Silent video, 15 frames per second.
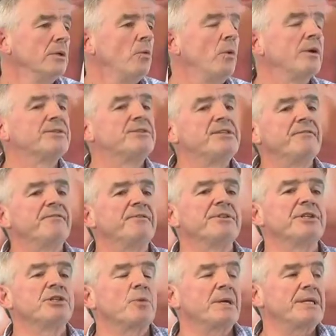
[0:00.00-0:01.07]
What's different
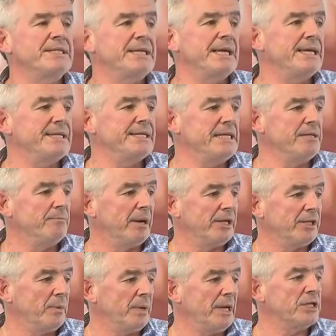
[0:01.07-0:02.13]
in 2018, by
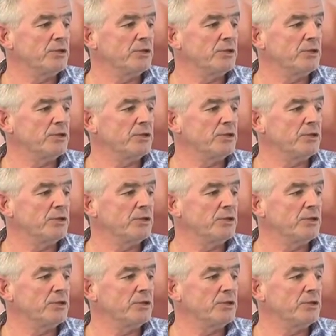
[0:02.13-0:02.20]
the way,